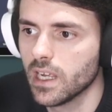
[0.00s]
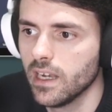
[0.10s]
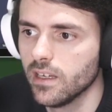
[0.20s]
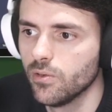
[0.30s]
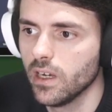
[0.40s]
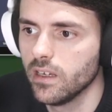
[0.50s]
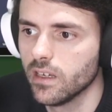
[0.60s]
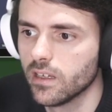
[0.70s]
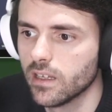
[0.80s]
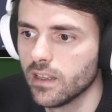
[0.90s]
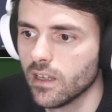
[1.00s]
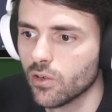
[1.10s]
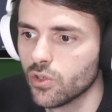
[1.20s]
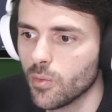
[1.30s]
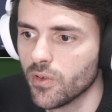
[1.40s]
any gradient. And then
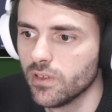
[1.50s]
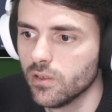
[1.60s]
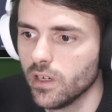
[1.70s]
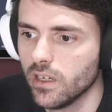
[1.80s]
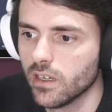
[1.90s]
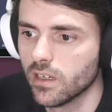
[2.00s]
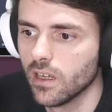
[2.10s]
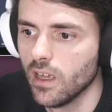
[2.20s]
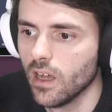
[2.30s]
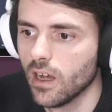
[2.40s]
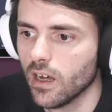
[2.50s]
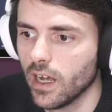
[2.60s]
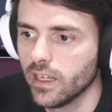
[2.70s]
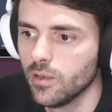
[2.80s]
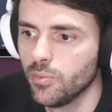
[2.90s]
on top of the gradient,
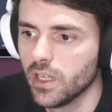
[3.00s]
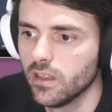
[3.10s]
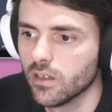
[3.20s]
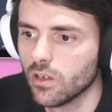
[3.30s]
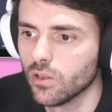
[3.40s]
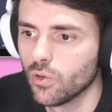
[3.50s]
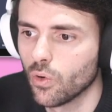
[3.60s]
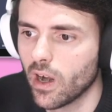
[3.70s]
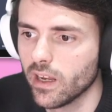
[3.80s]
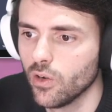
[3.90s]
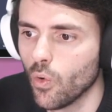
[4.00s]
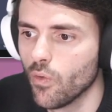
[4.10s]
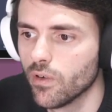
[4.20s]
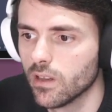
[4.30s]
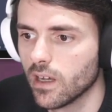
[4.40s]
I can pick the color, or I can
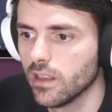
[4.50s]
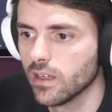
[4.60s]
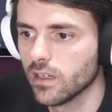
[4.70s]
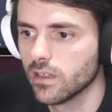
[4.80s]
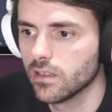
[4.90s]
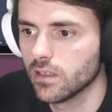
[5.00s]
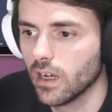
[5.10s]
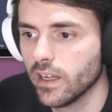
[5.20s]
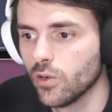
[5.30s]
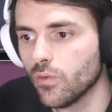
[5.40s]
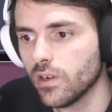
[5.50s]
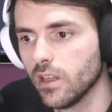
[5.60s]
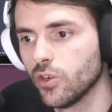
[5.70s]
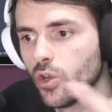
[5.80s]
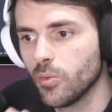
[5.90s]
overlay I can overlay
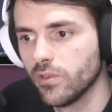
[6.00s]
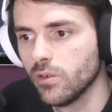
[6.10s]
on top of the